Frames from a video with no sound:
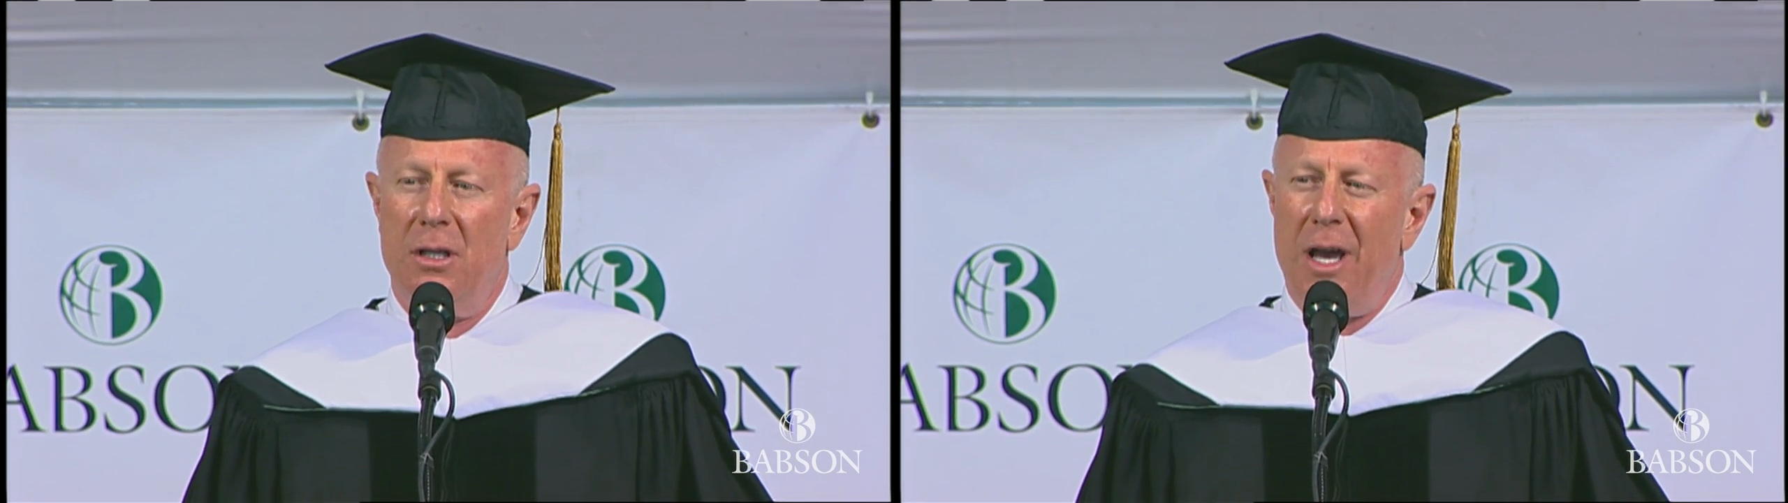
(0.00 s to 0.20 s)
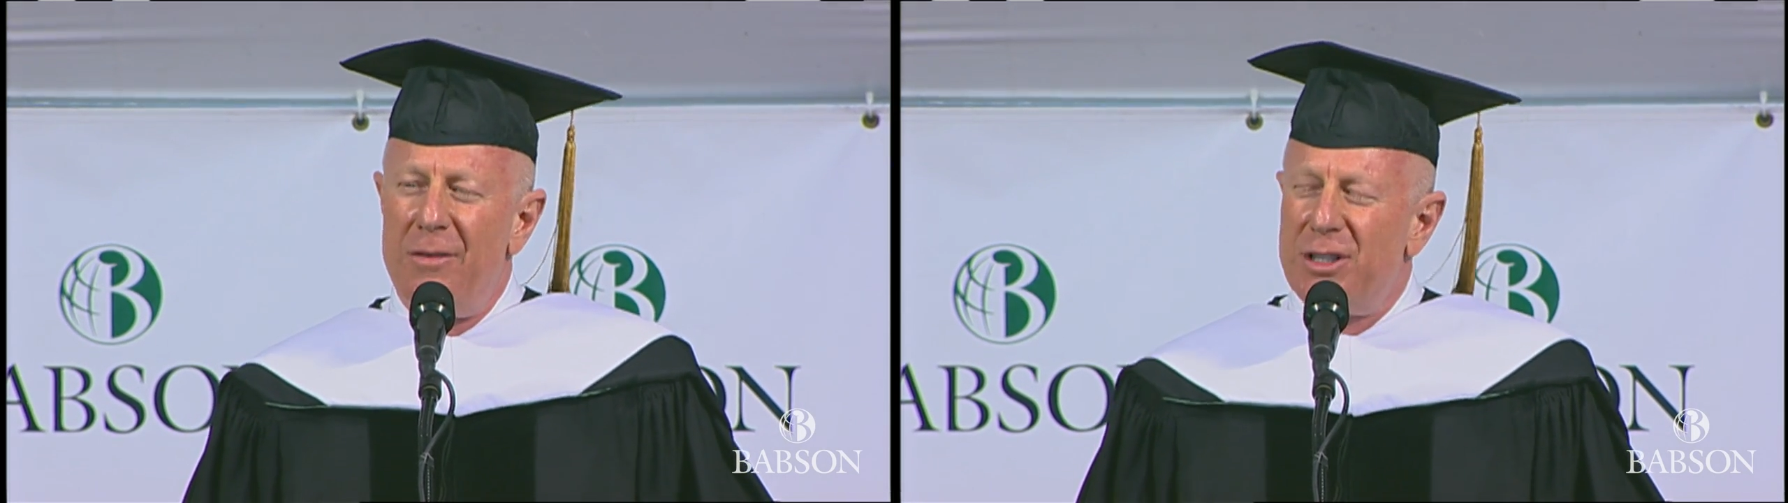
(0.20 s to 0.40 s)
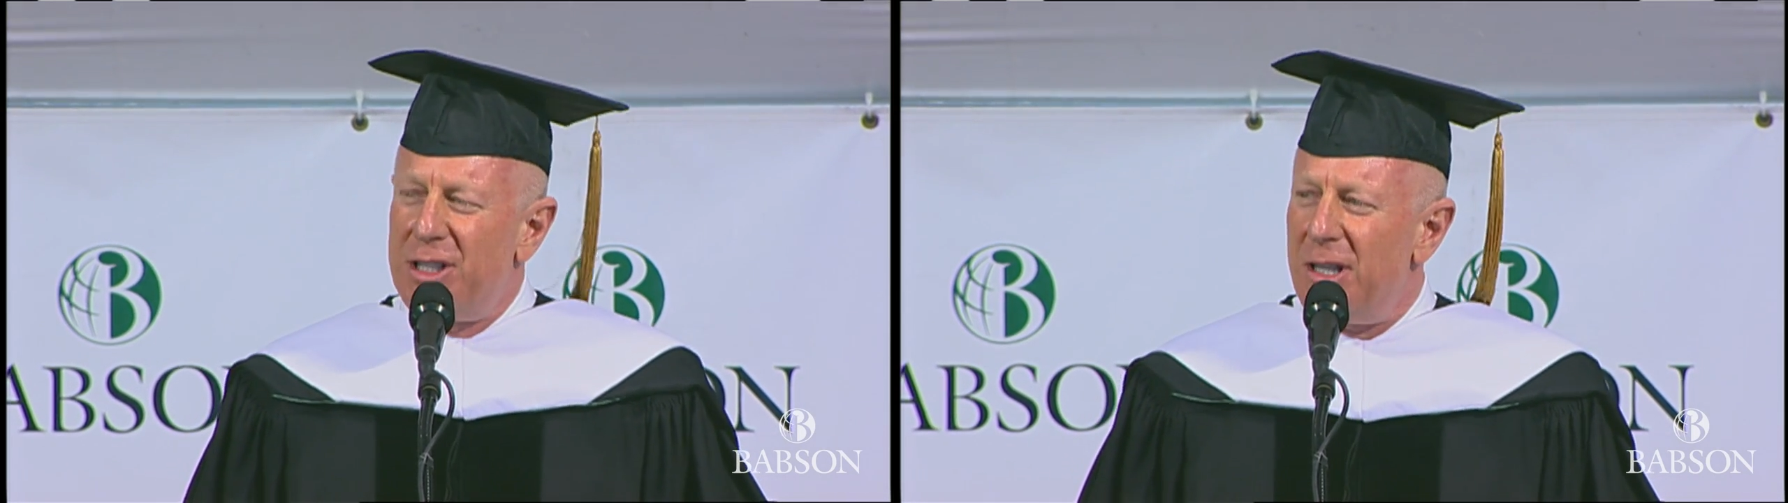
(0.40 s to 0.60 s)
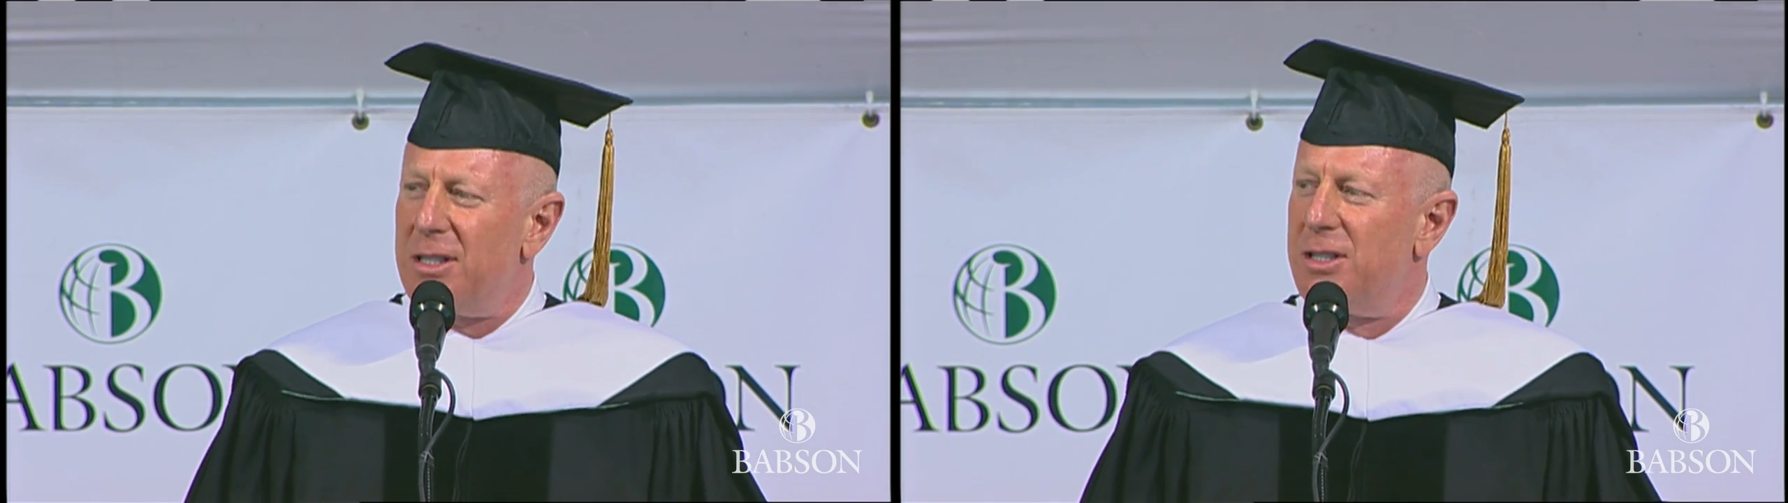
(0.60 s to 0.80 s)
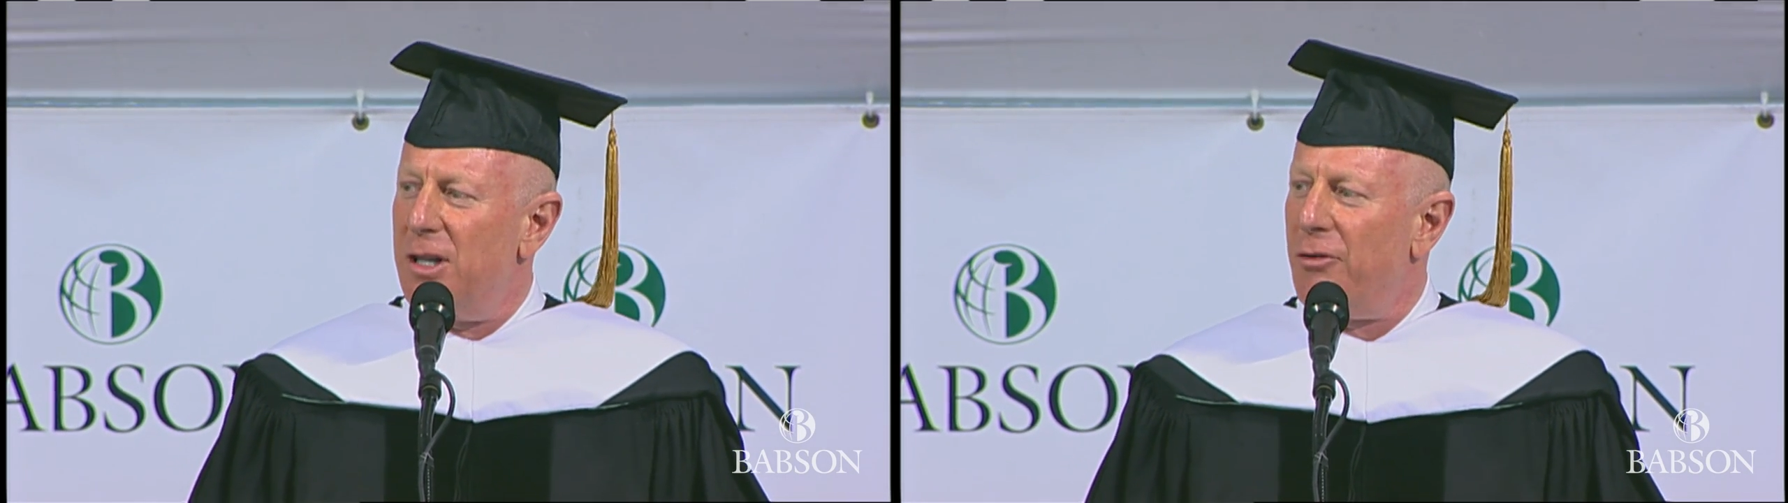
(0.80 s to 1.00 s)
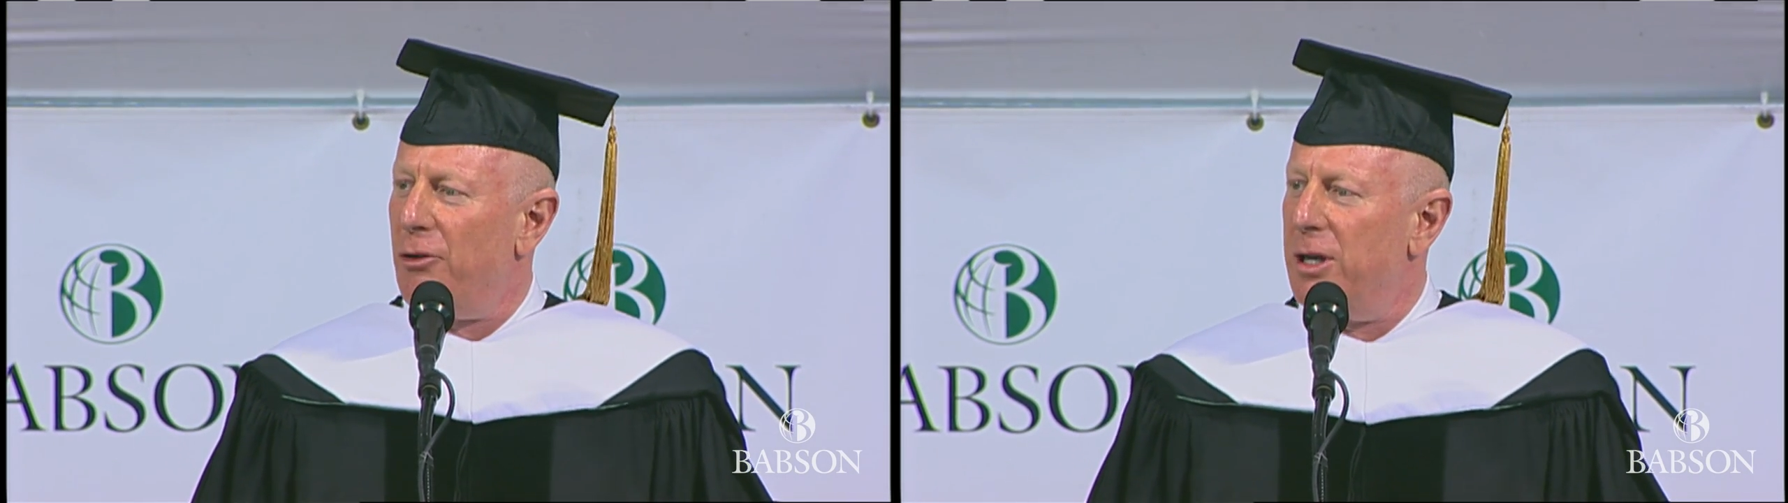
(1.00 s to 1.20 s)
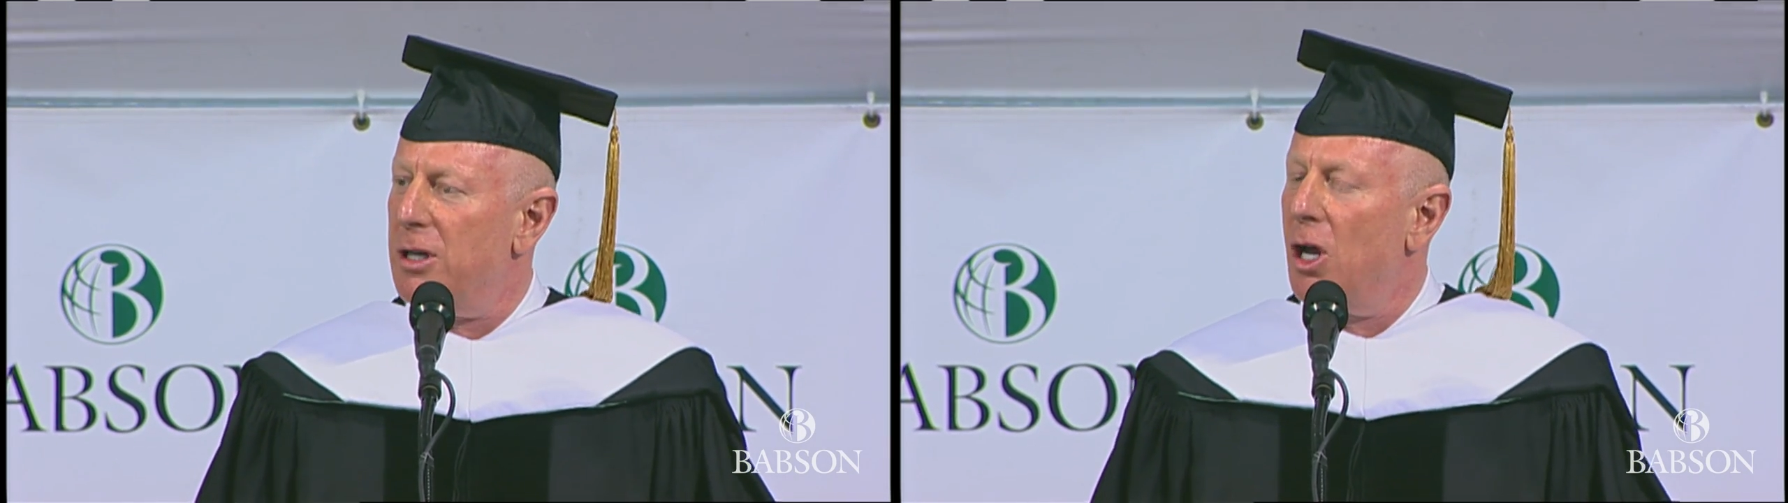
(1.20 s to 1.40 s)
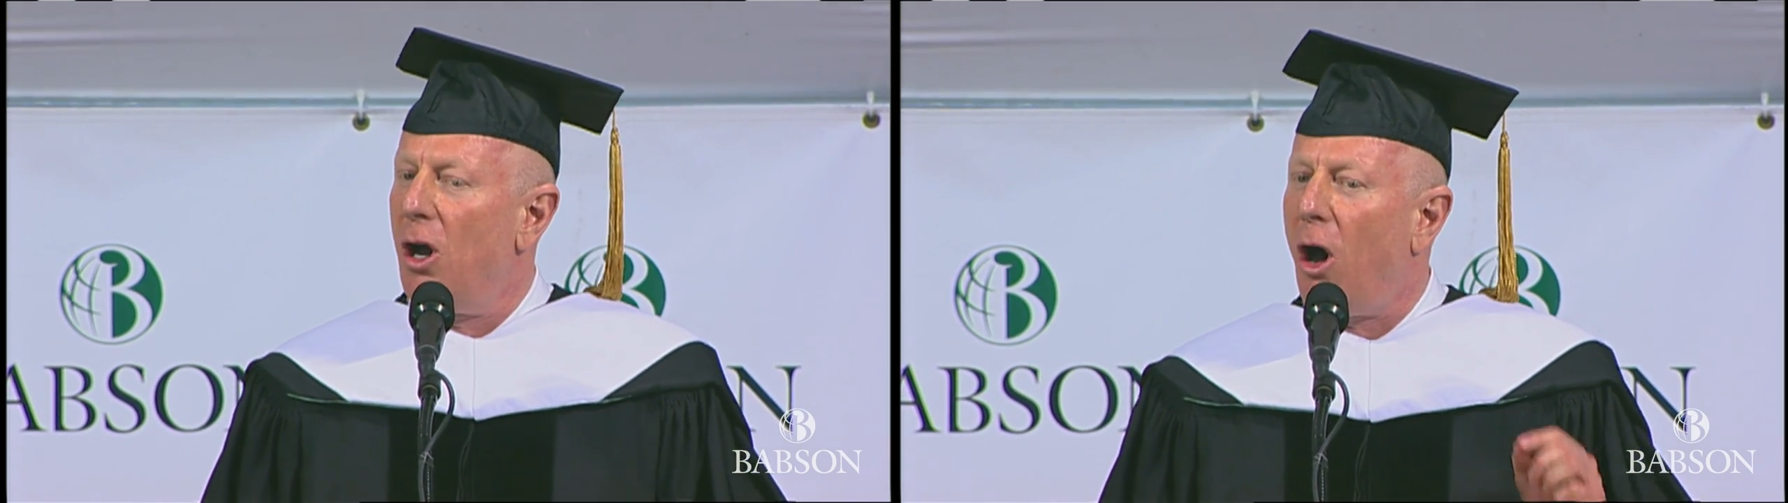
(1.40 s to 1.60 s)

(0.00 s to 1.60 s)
have six different